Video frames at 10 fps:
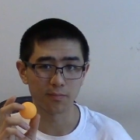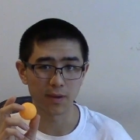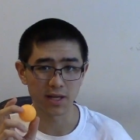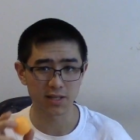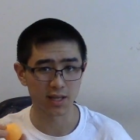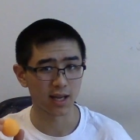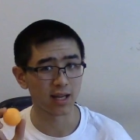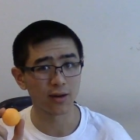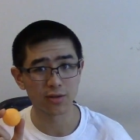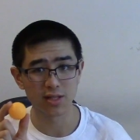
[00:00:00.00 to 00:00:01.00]
basic
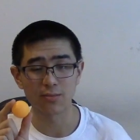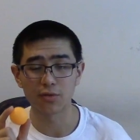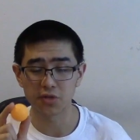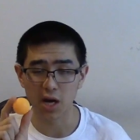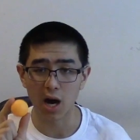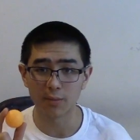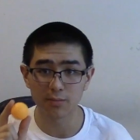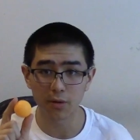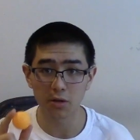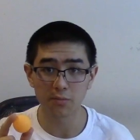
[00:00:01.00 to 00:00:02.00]
and I would say most
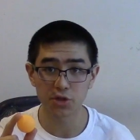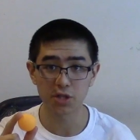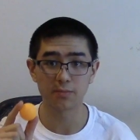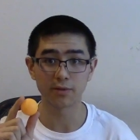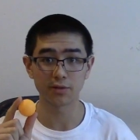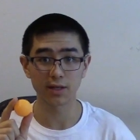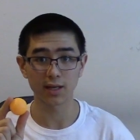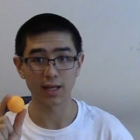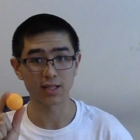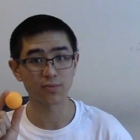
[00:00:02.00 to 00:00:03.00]
common ball in machine
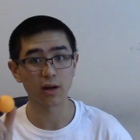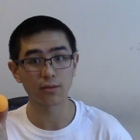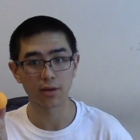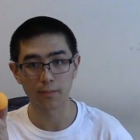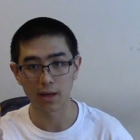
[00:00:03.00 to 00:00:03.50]
building is probably the